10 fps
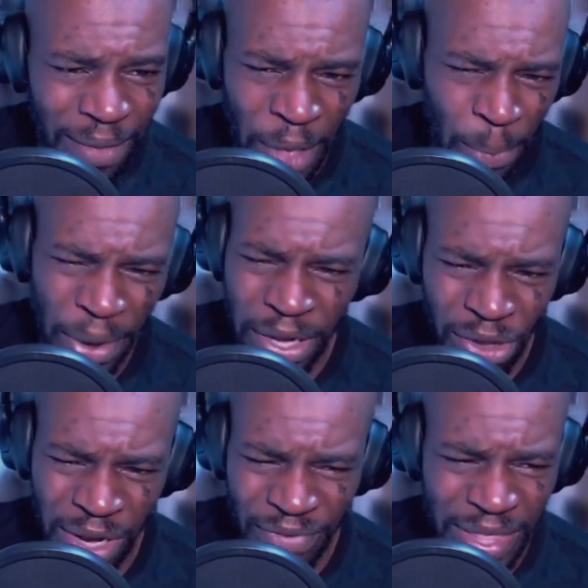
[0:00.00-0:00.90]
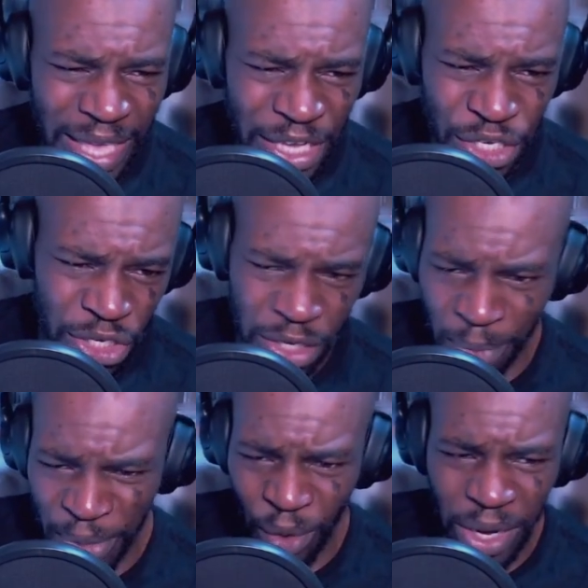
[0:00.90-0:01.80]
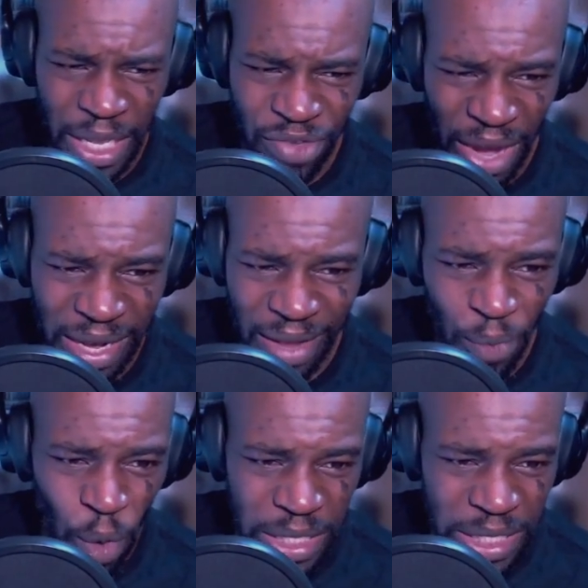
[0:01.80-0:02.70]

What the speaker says: Her parents aren't even there. She's just gonna pick one of these random ones,